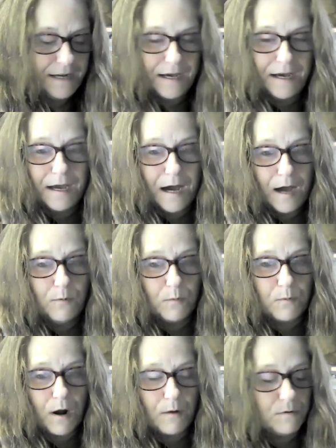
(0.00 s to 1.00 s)
and I, I
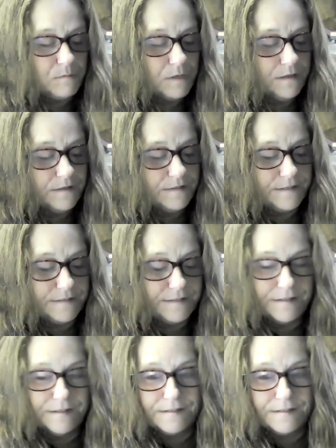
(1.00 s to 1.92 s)
will probably listen